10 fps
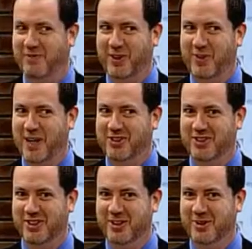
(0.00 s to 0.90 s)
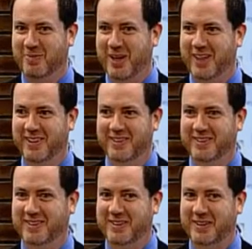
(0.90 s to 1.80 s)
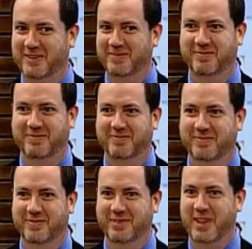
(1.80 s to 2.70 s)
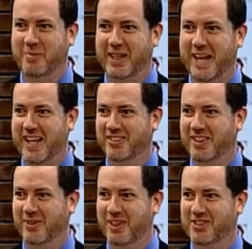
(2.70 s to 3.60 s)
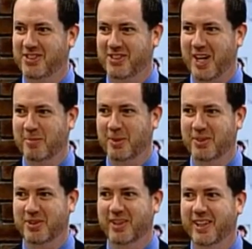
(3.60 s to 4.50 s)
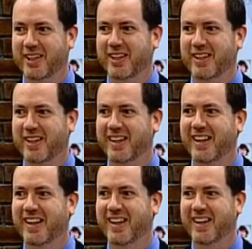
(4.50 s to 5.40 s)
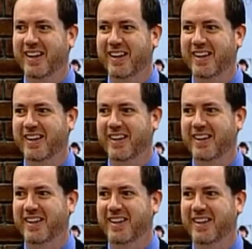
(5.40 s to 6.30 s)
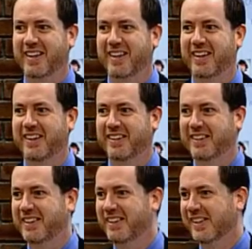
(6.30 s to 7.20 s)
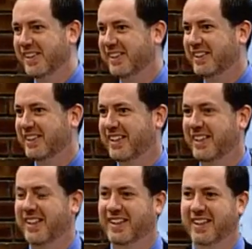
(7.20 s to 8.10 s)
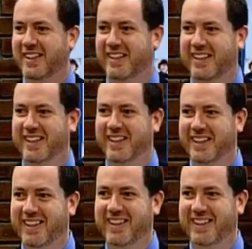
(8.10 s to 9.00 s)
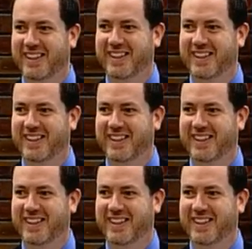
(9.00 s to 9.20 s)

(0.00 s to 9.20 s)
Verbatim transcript: for questions, but if anybody has any questions, yeah, Bruce. Nope. I was uh, kind of watching that gap in the in the range that